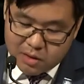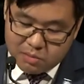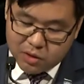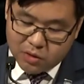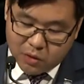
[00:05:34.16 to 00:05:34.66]

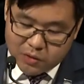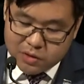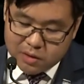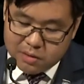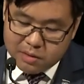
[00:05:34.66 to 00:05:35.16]

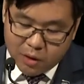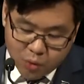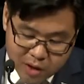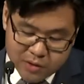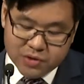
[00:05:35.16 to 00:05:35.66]
because
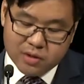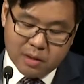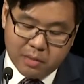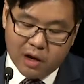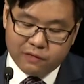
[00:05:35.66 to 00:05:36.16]
there is,
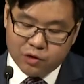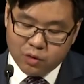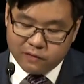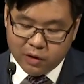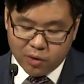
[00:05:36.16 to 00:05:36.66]
in my view,
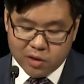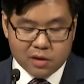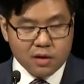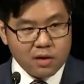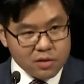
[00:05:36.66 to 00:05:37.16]
a
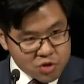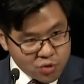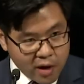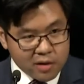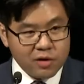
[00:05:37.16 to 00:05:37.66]
very
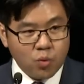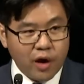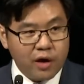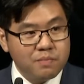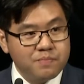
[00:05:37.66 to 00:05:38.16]
Australian
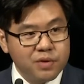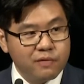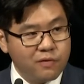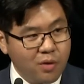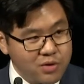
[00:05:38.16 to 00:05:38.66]
way
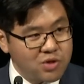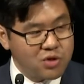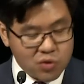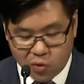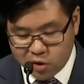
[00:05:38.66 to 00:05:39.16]
for us to
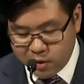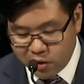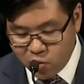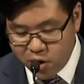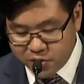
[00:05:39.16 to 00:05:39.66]
talk
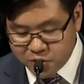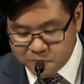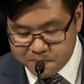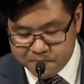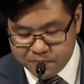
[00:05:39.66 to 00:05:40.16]
about race.